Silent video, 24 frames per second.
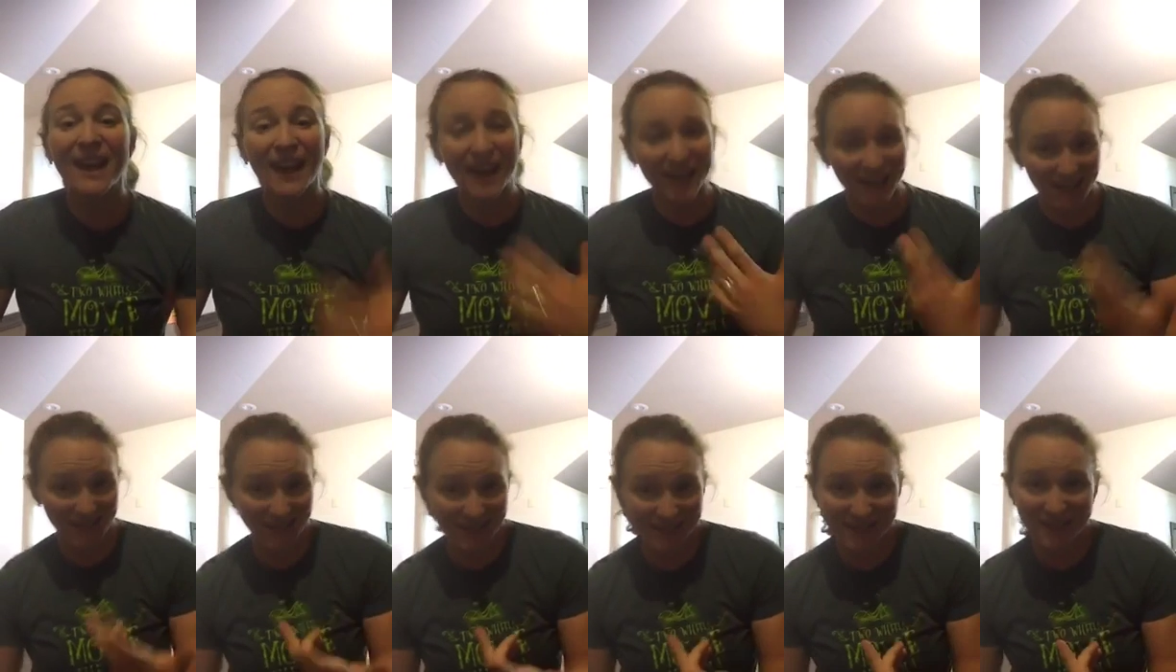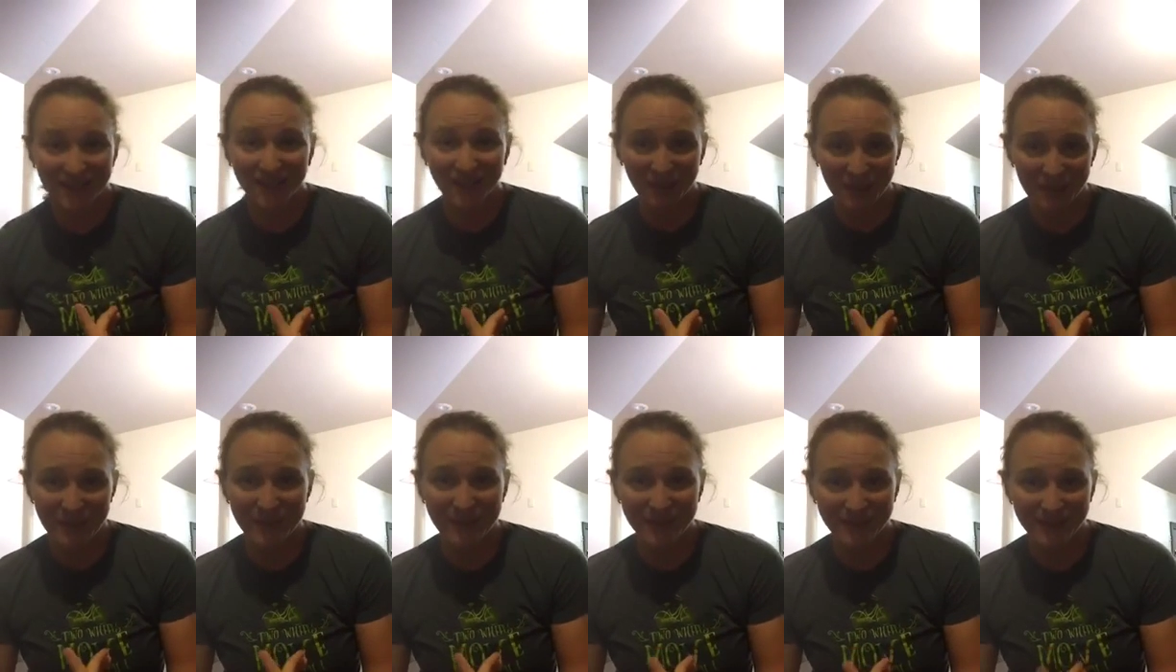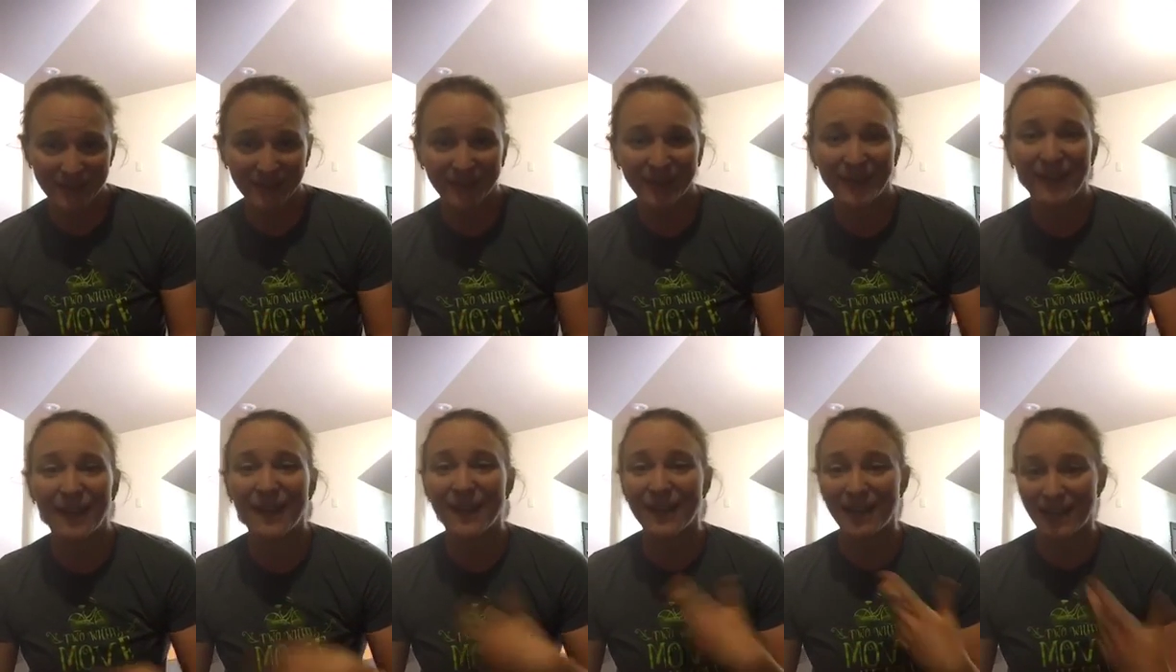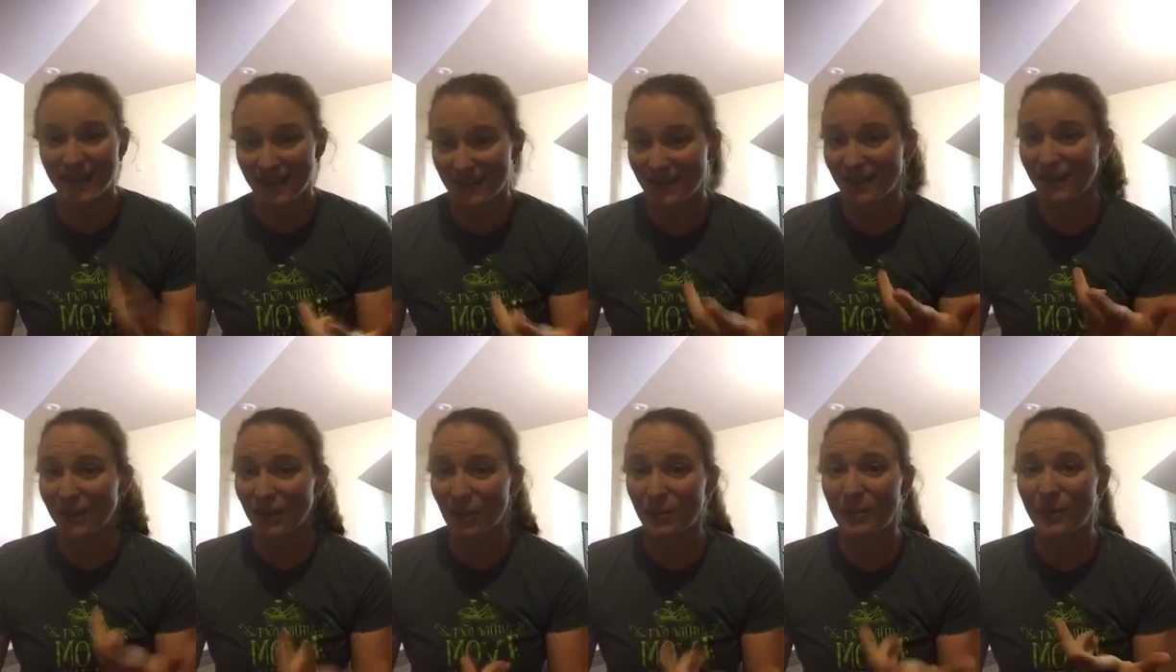and it is a little bit silly and it is
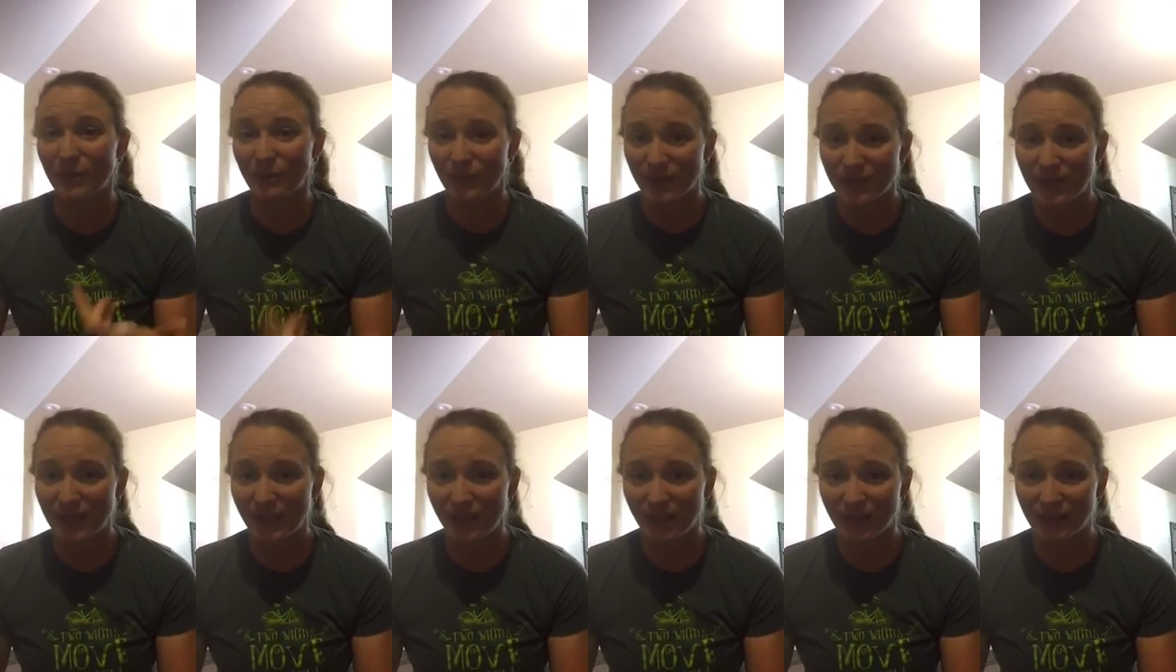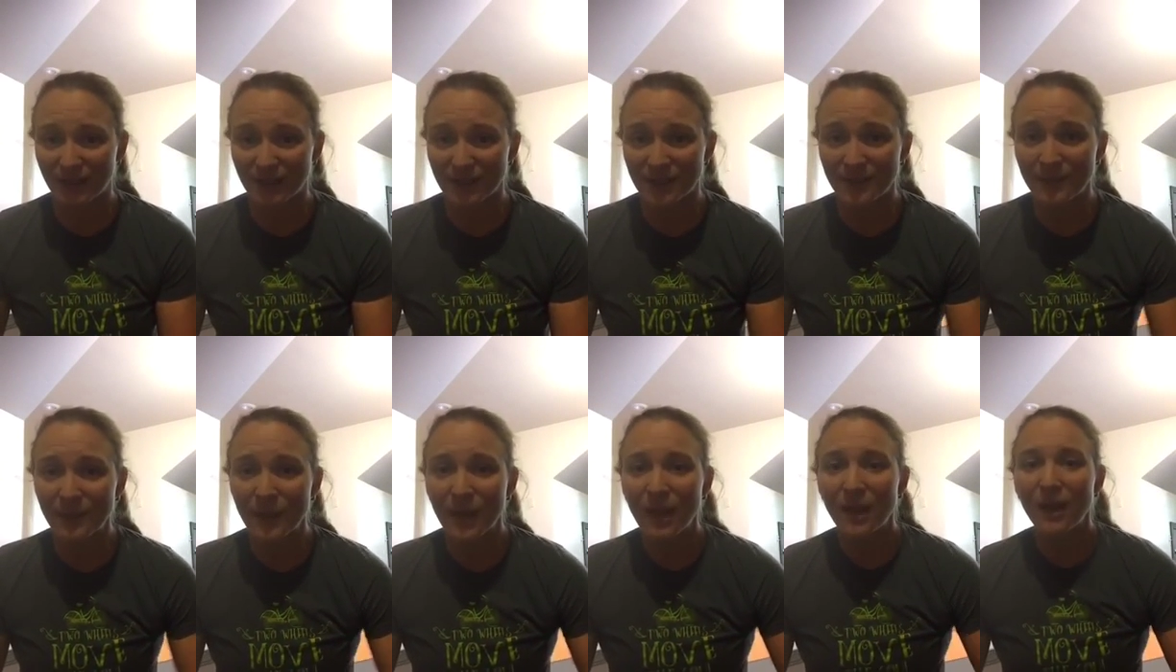a little bit ridiculous.